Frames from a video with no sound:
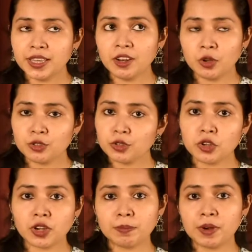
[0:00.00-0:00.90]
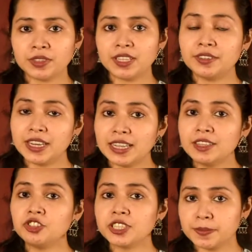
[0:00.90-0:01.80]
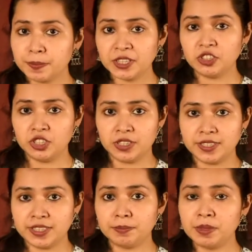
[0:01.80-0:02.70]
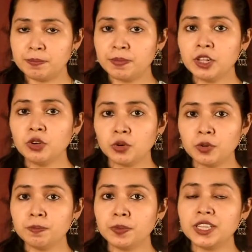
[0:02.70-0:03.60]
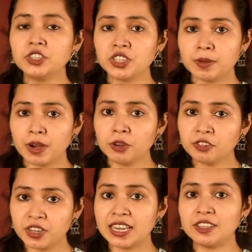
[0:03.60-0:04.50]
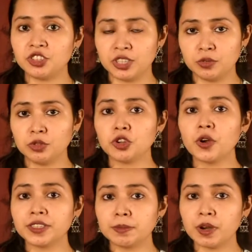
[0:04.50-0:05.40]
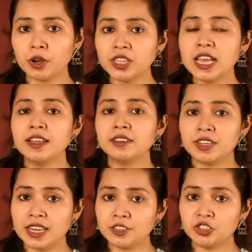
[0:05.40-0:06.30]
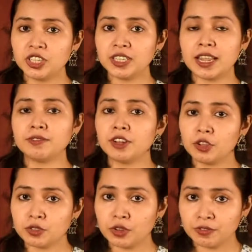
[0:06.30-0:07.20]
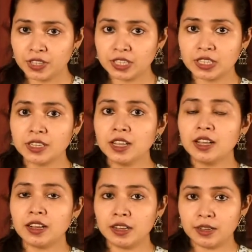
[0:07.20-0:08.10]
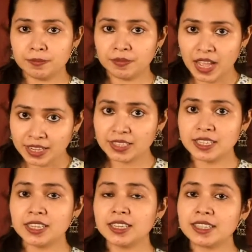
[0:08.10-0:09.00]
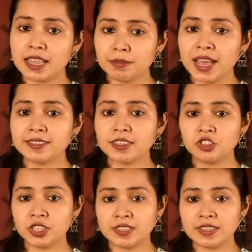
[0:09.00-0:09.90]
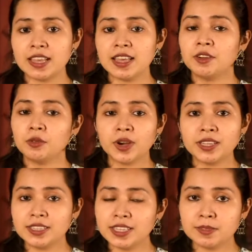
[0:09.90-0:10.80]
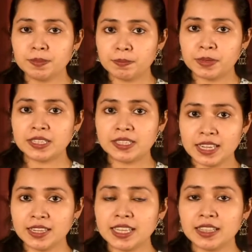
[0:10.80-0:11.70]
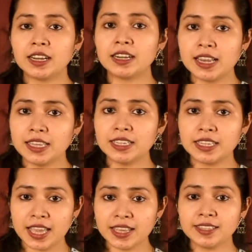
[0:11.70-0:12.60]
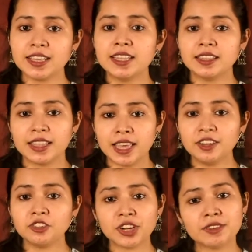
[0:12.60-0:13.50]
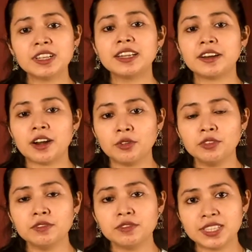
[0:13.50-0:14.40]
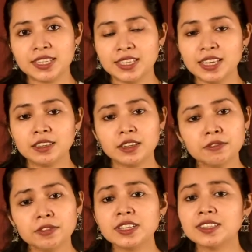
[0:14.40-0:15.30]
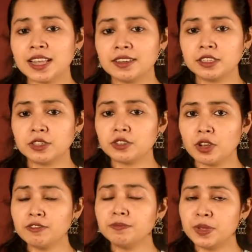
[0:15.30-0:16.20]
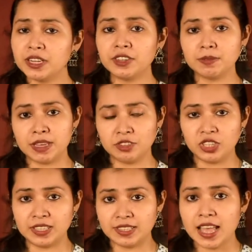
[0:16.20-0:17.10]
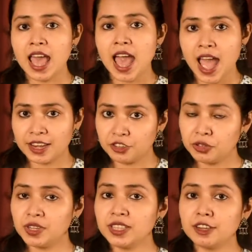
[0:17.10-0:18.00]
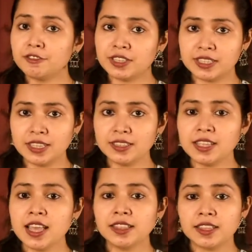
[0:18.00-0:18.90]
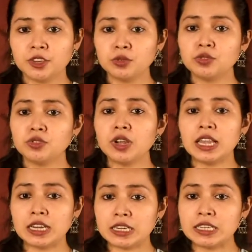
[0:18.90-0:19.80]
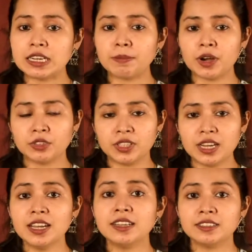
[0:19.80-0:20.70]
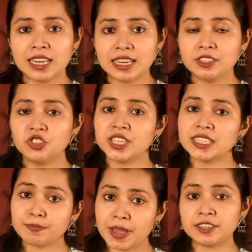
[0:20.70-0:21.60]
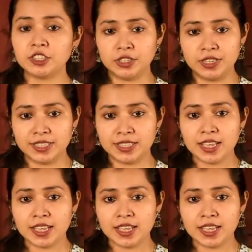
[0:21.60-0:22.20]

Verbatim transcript: can also talk about the religious preachers, the people who preached about religion, who talked about religion and philosophical um, ideas and messages. What these people did in the earlier days, they traveled around visiting different centers of pilgrimages and during their visits, they used to learn about the religious matters,